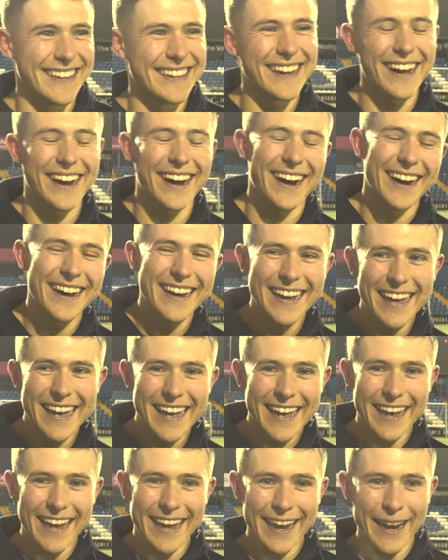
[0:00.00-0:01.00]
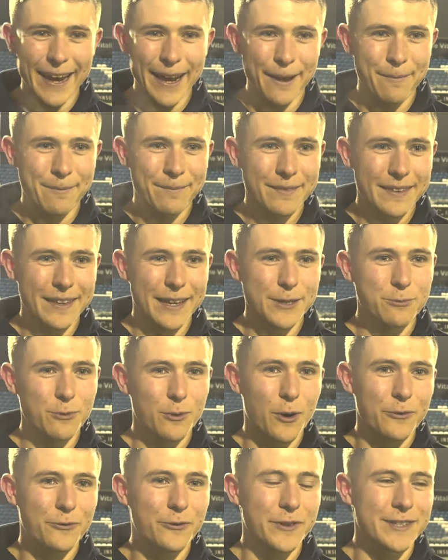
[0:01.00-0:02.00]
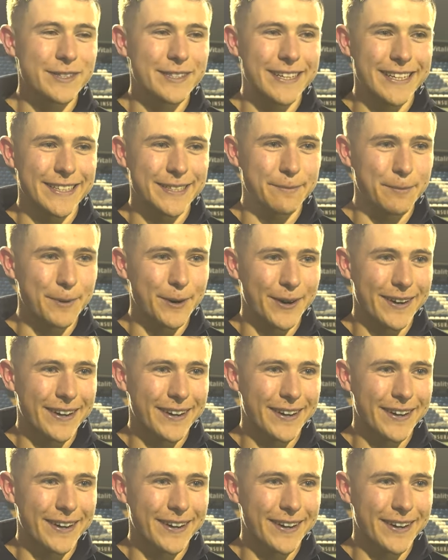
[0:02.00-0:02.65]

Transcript: no, um, that's one for the season, but